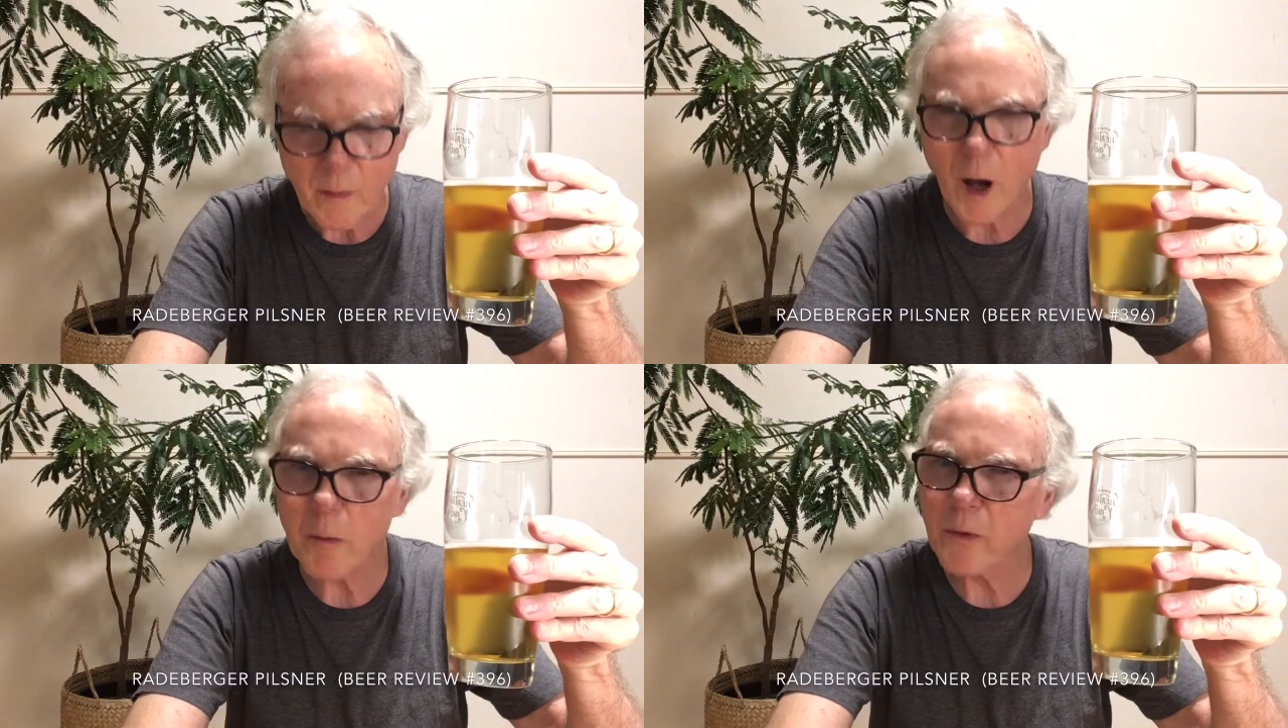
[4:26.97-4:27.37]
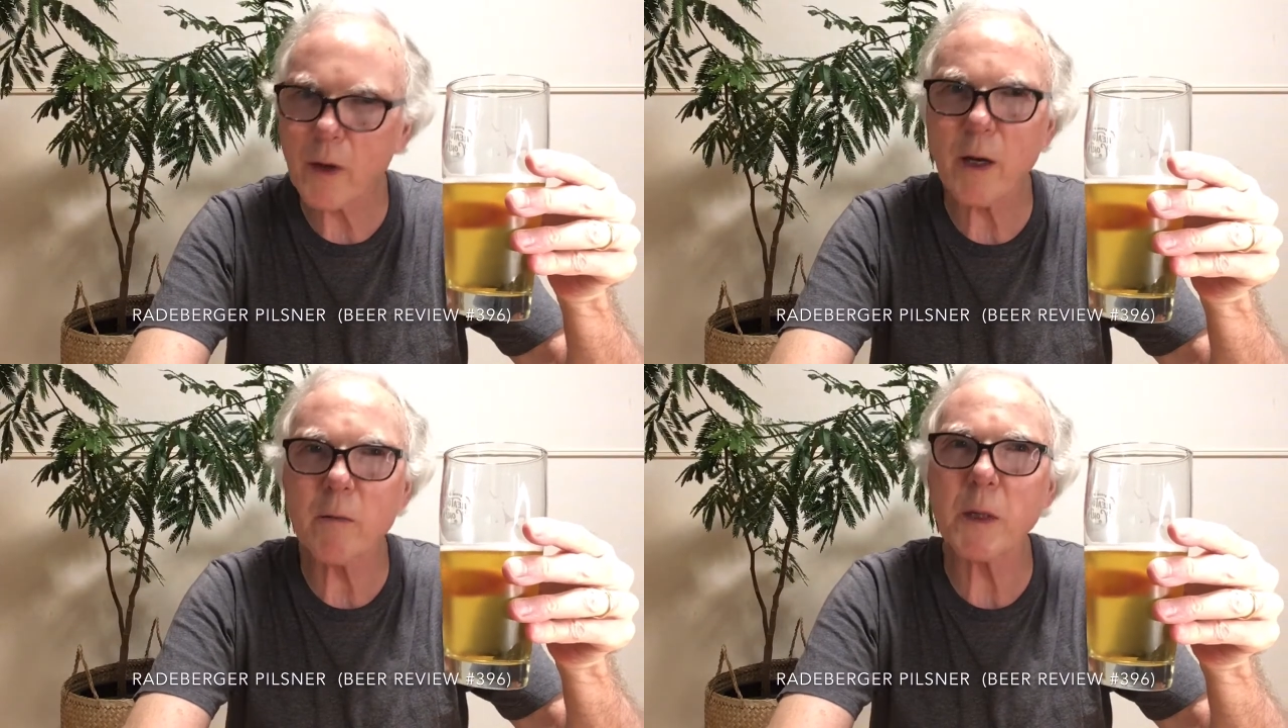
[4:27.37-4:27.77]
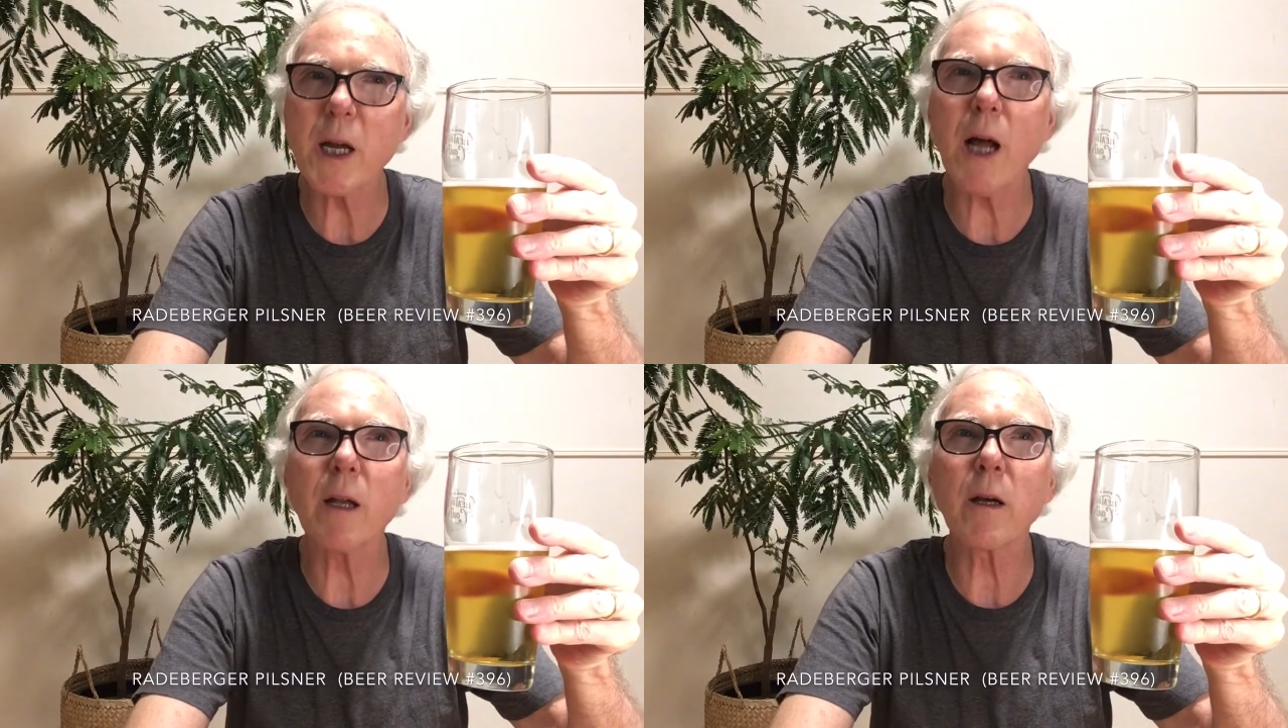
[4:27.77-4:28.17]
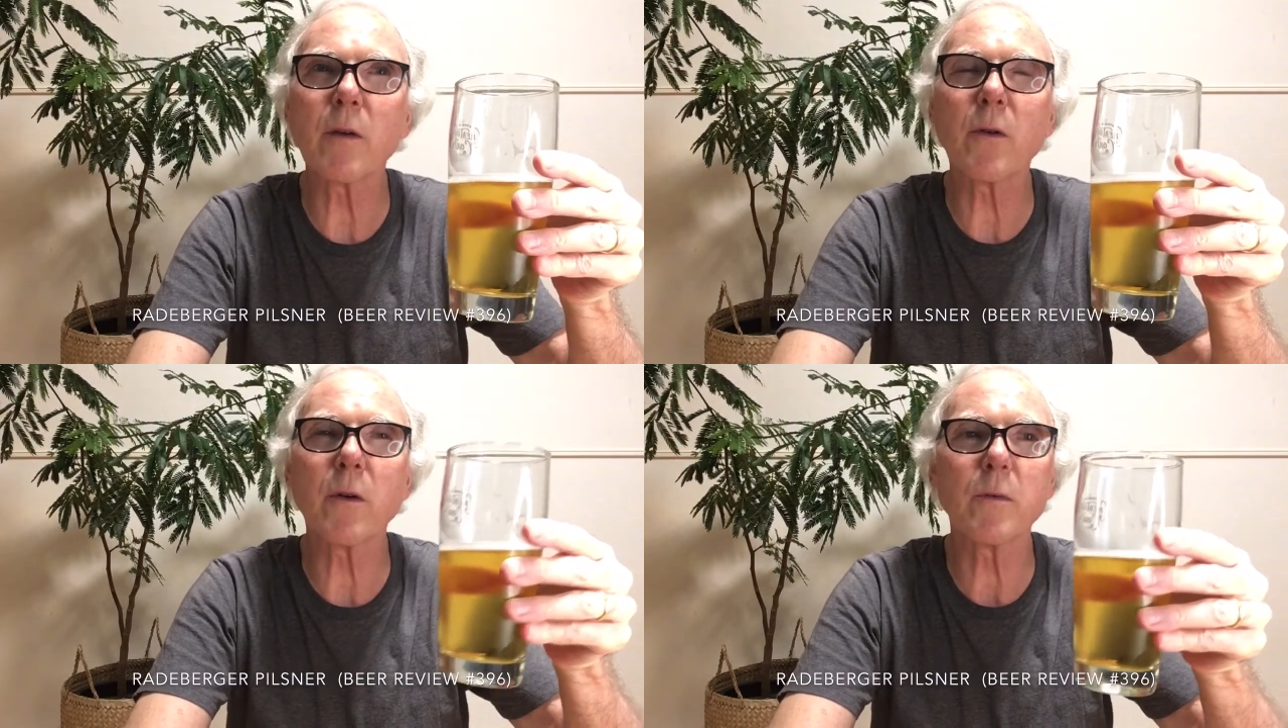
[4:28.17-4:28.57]
almost a kind of metallic
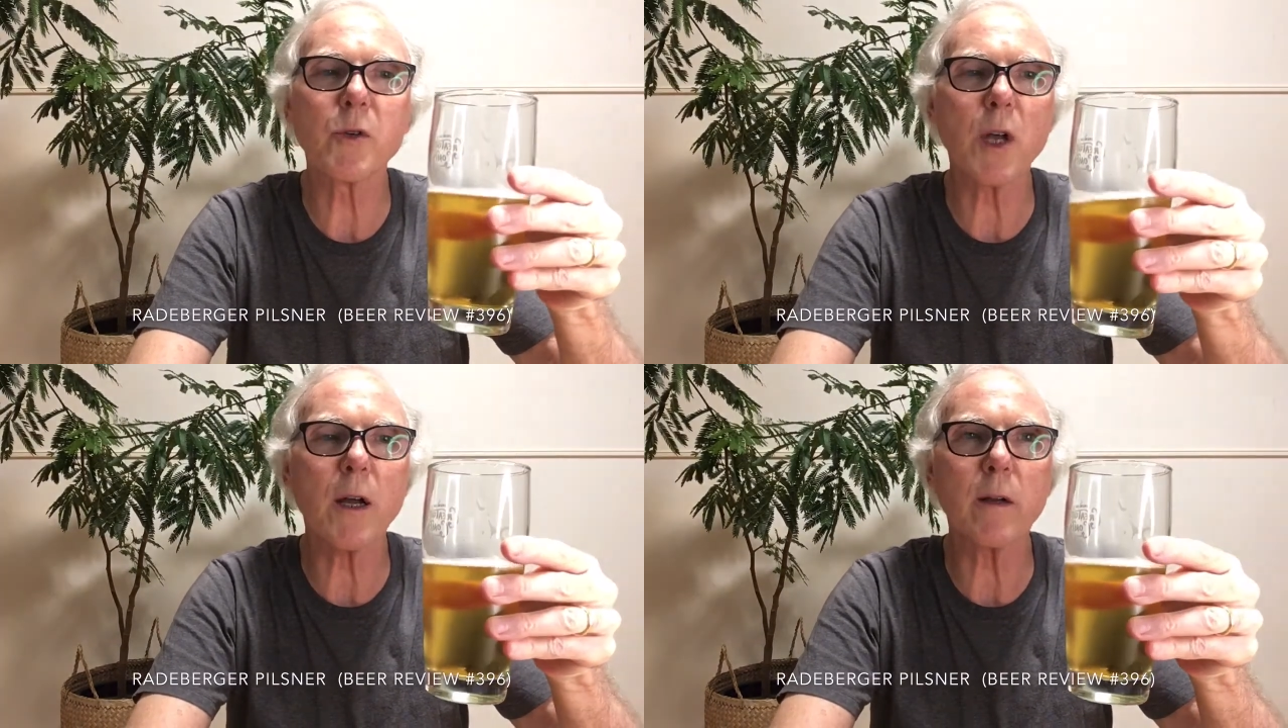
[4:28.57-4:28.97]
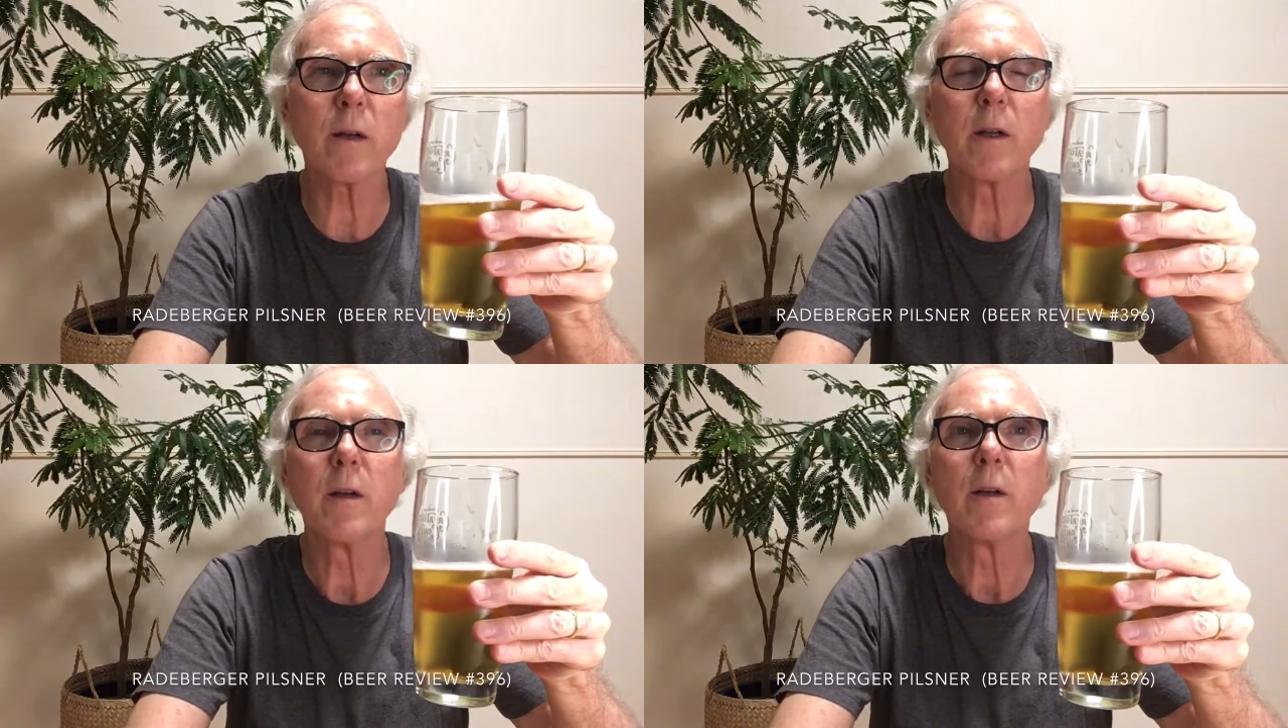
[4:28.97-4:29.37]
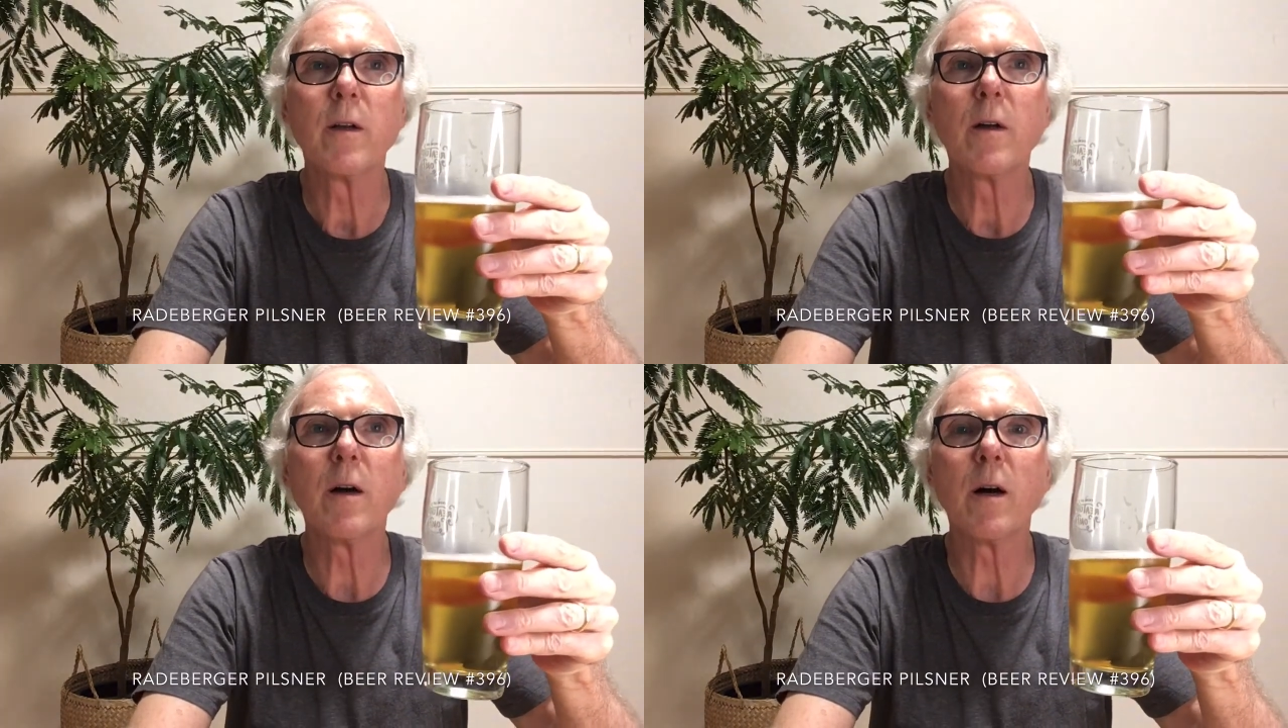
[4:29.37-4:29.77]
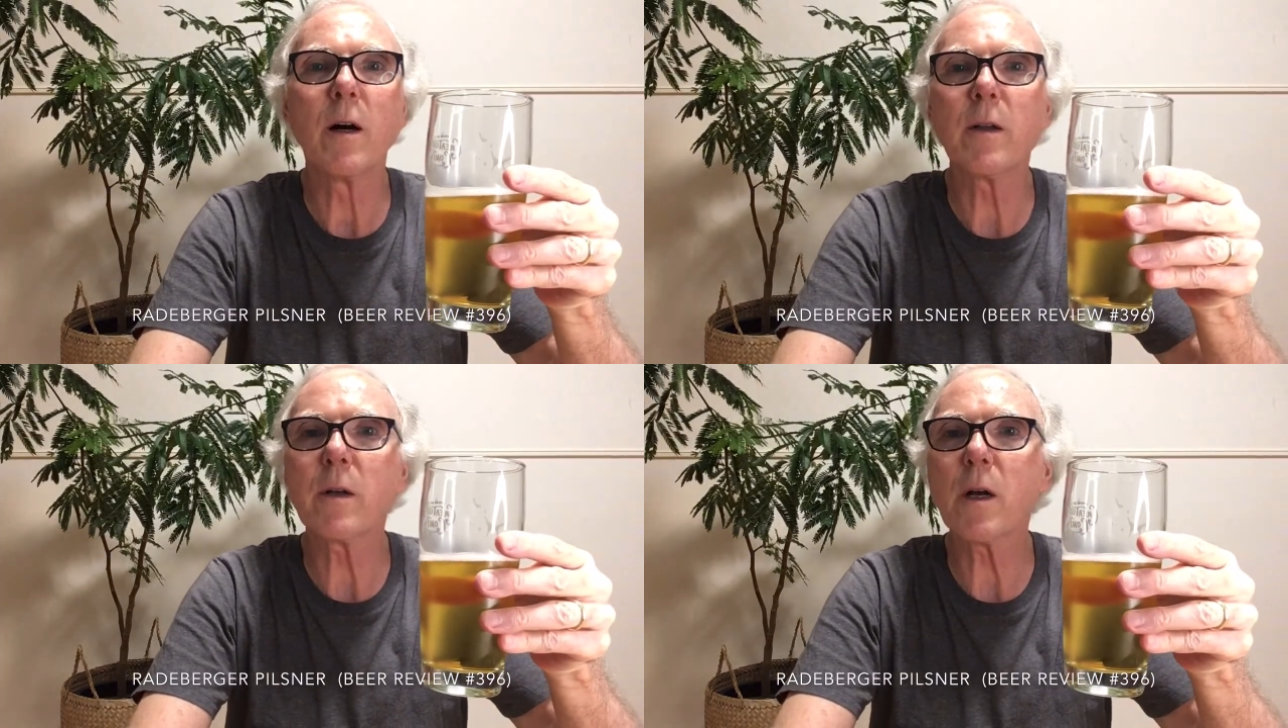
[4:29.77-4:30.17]
sort of shot
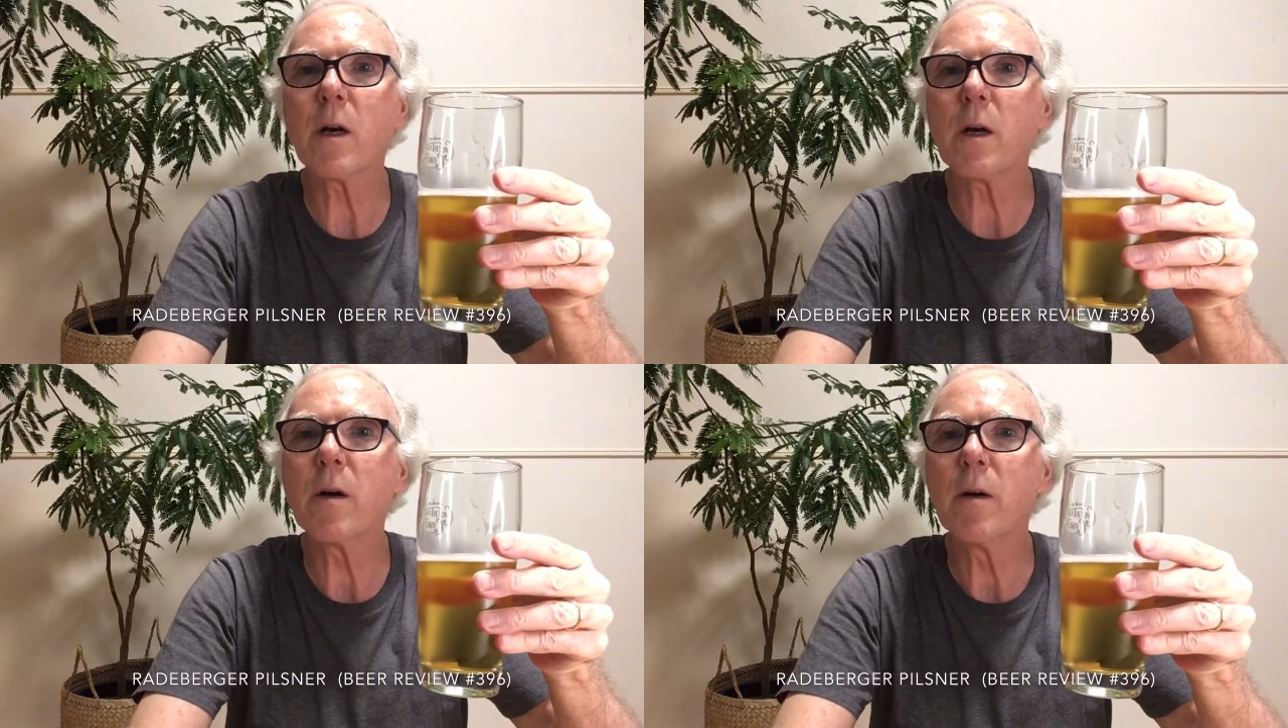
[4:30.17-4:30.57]
on the tongue.